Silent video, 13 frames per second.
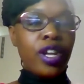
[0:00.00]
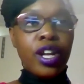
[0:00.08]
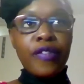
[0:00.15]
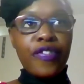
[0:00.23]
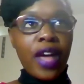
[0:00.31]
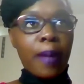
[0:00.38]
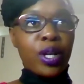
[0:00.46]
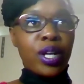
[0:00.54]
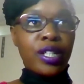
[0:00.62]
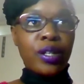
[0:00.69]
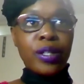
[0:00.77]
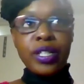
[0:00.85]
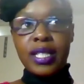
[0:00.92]
None of them
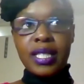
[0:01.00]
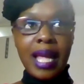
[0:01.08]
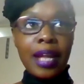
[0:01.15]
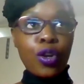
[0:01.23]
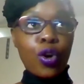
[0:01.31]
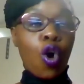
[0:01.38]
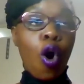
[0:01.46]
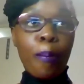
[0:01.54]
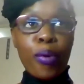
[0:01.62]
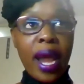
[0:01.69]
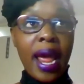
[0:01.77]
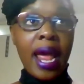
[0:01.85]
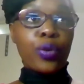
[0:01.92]
could understand or
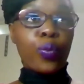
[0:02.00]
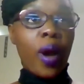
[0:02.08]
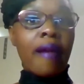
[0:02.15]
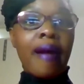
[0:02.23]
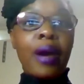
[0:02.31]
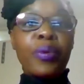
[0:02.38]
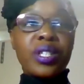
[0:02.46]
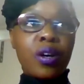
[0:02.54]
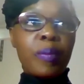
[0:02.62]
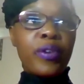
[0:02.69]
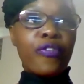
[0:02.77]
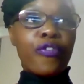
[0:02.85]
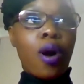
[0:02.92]
comprehend where I was
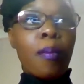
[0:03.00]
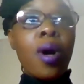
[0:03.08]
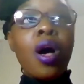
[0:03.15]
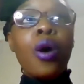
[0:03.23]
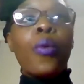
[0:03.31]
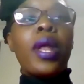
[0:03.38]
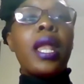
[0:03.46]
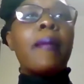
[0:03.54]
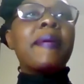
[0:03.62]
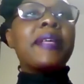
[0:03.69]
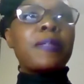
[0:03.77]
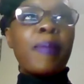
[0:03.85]
coming from when I'm